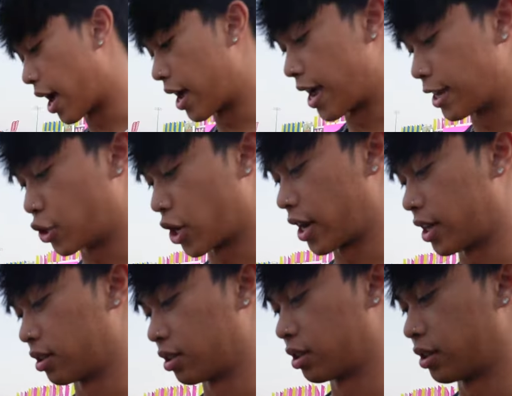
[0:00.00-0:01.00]
Hey
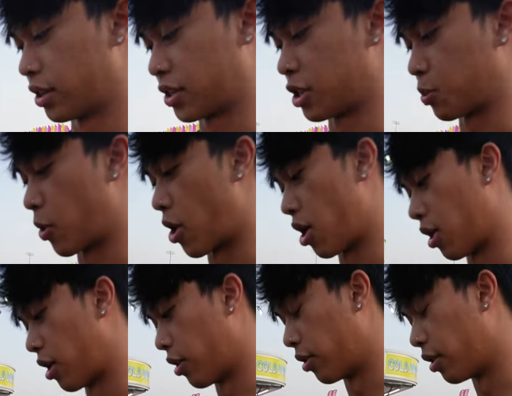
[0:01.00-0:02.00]
AJ, this is
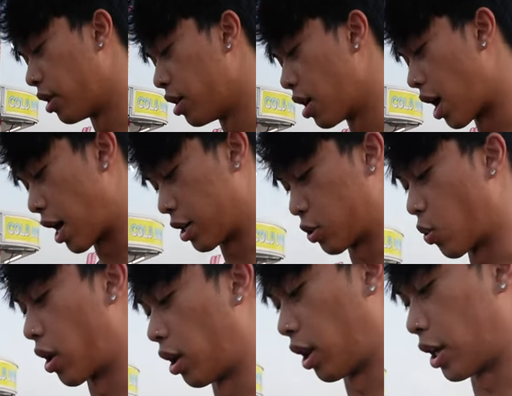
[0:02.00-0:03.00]
Paulo. I just
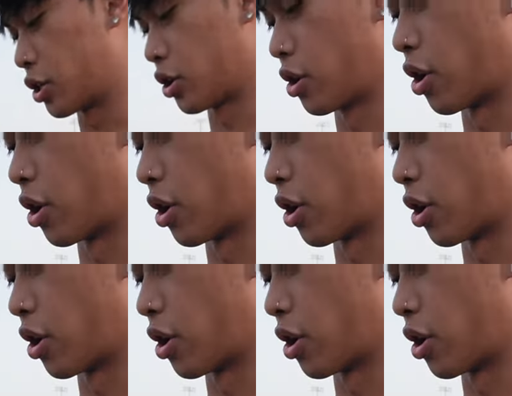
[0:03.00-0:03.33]
wanted to let you